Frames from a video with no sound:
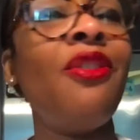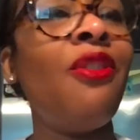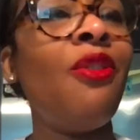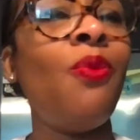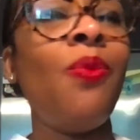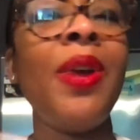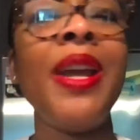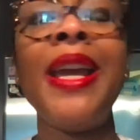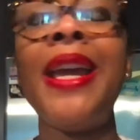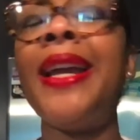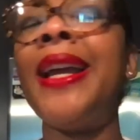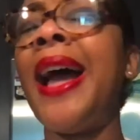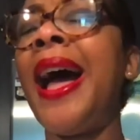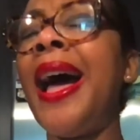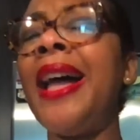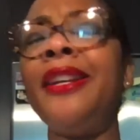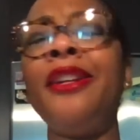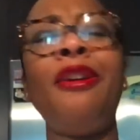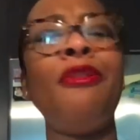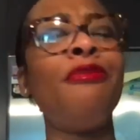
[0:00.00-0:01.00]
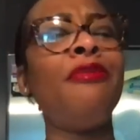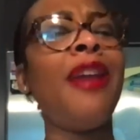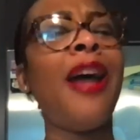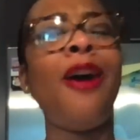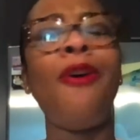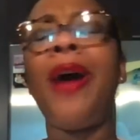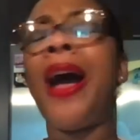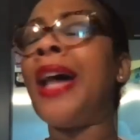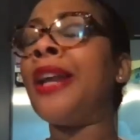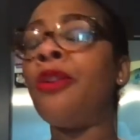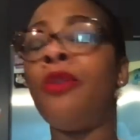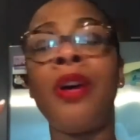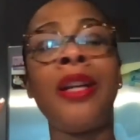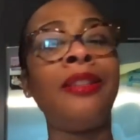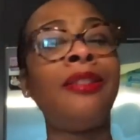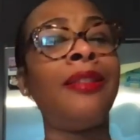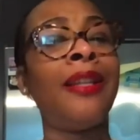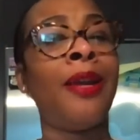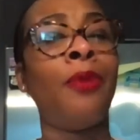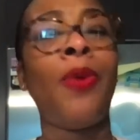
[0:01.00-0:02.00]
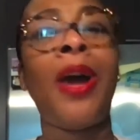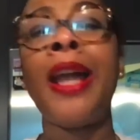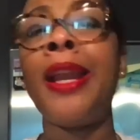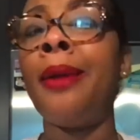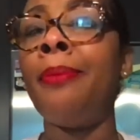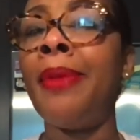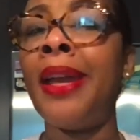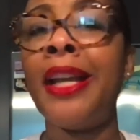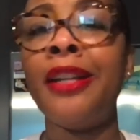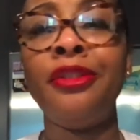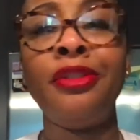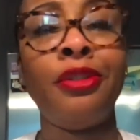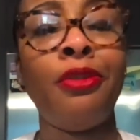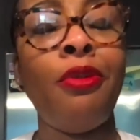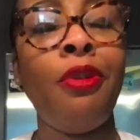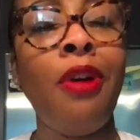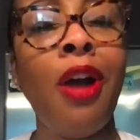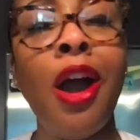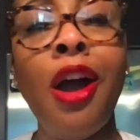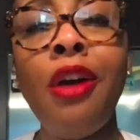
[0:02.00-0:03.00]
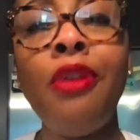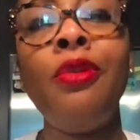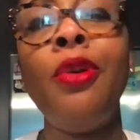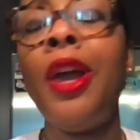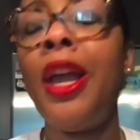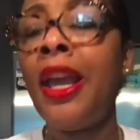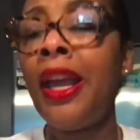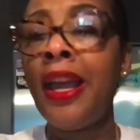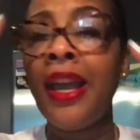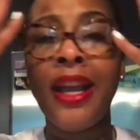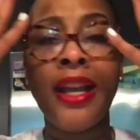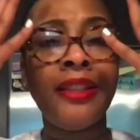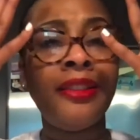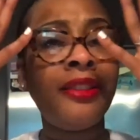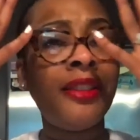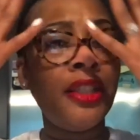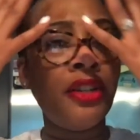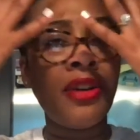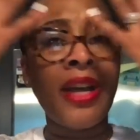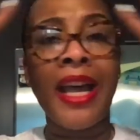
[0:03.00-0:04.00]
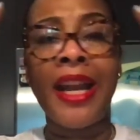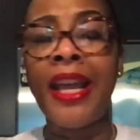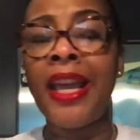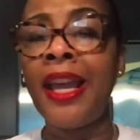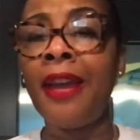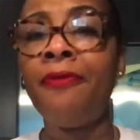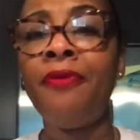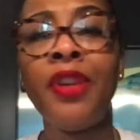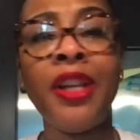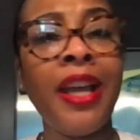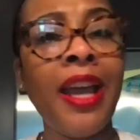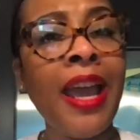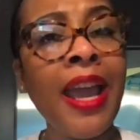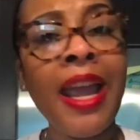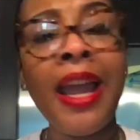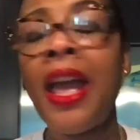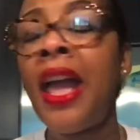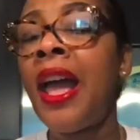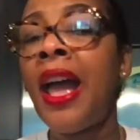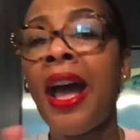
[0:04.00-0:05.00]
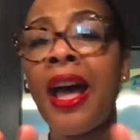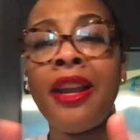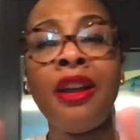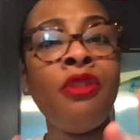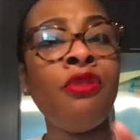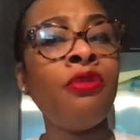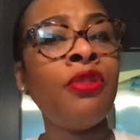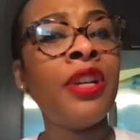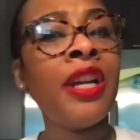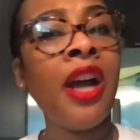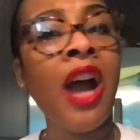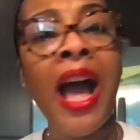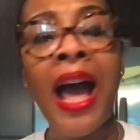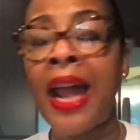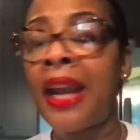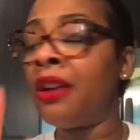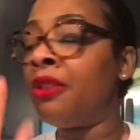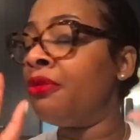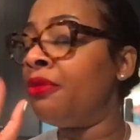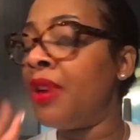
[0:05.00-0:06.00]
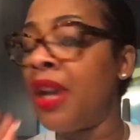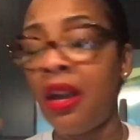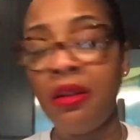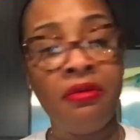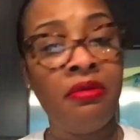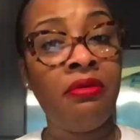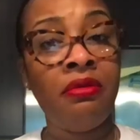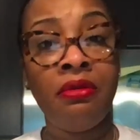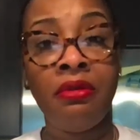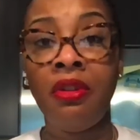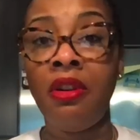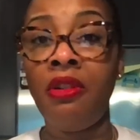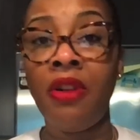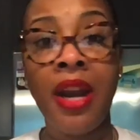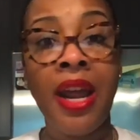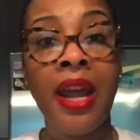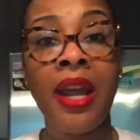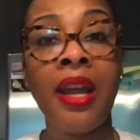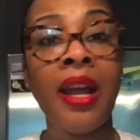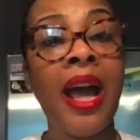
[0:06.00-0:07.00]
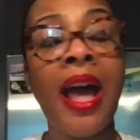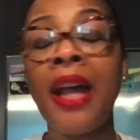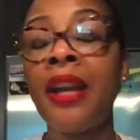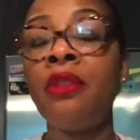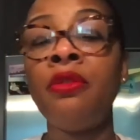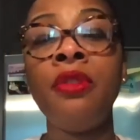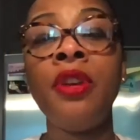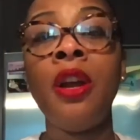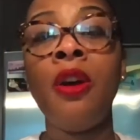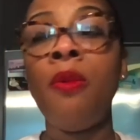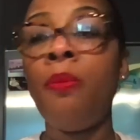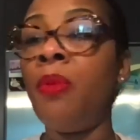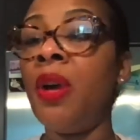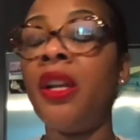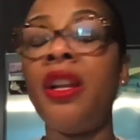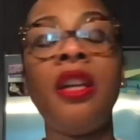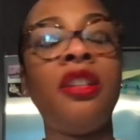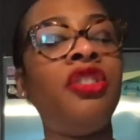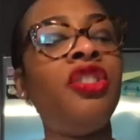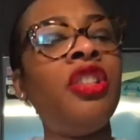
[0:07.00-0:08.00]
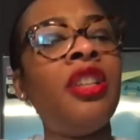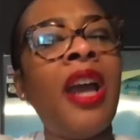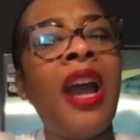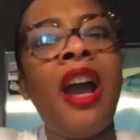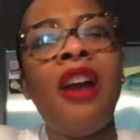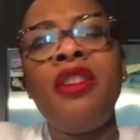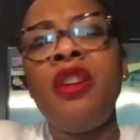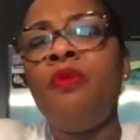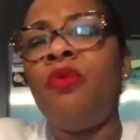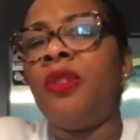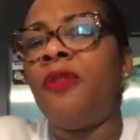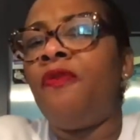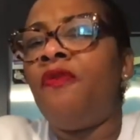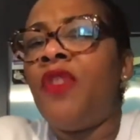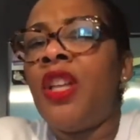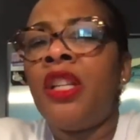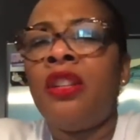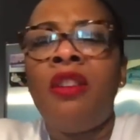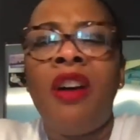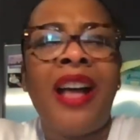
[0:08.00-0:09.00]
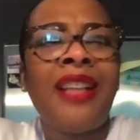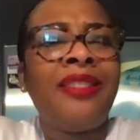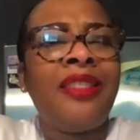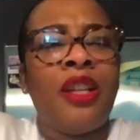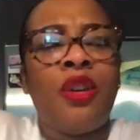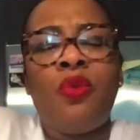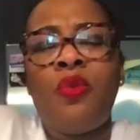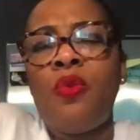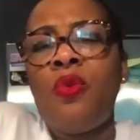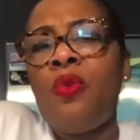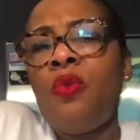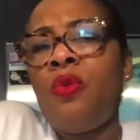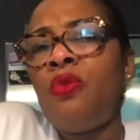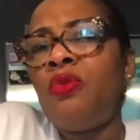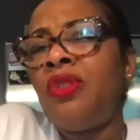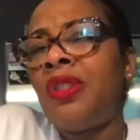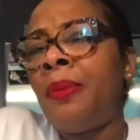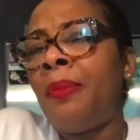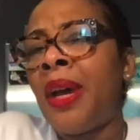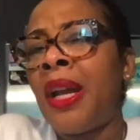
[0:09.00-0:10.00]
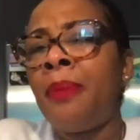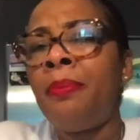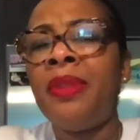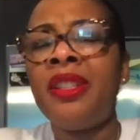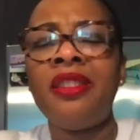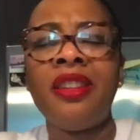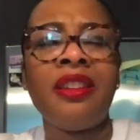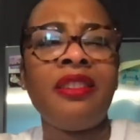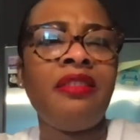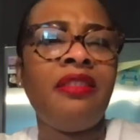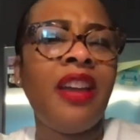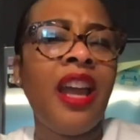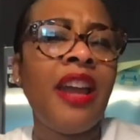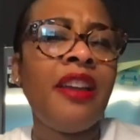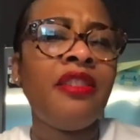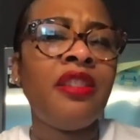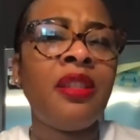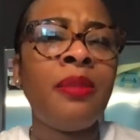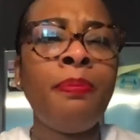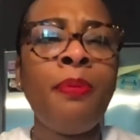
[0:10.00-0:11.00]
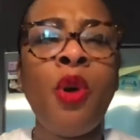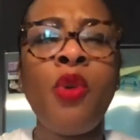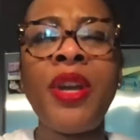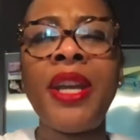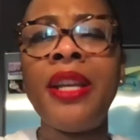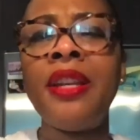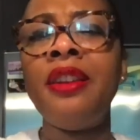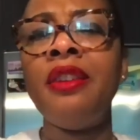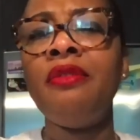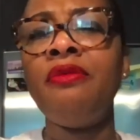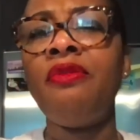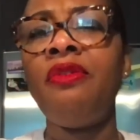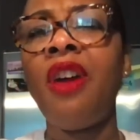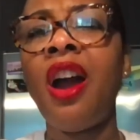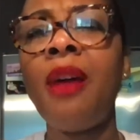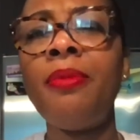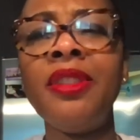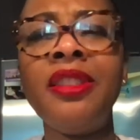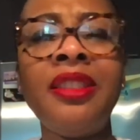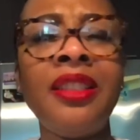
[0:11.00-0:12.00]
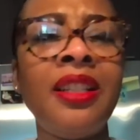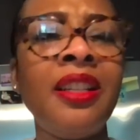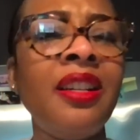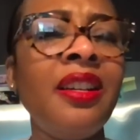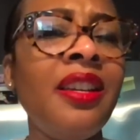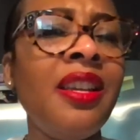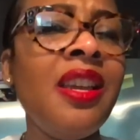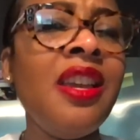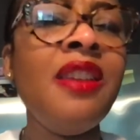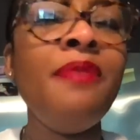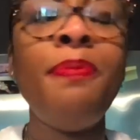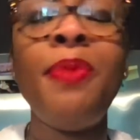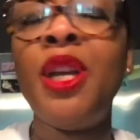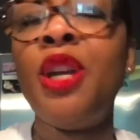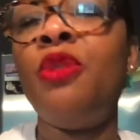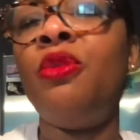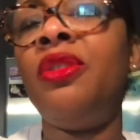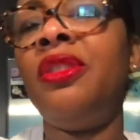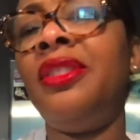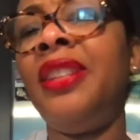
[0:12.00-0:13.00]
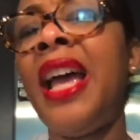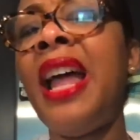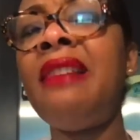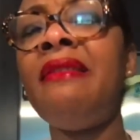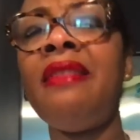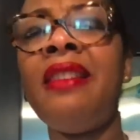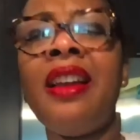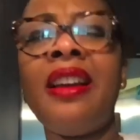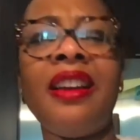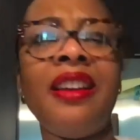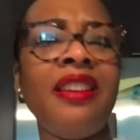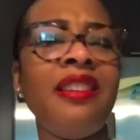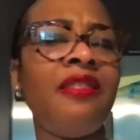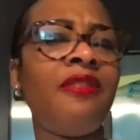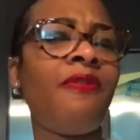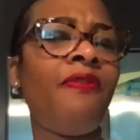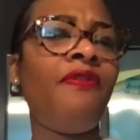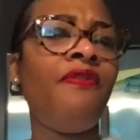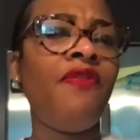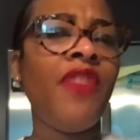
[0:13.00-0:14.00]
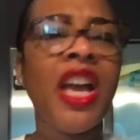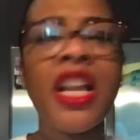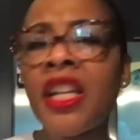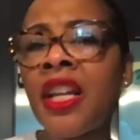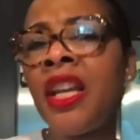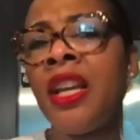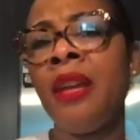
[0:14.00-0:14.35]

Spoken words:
or a wig. I don't know. I don't understand why that man is so old and still got a head full of hair. I don't know. Okay, I don't know. But that child, he was feeling old. I said, ooh, somebody must have gay smoked the Robinson a E-pill because that nigga is feeling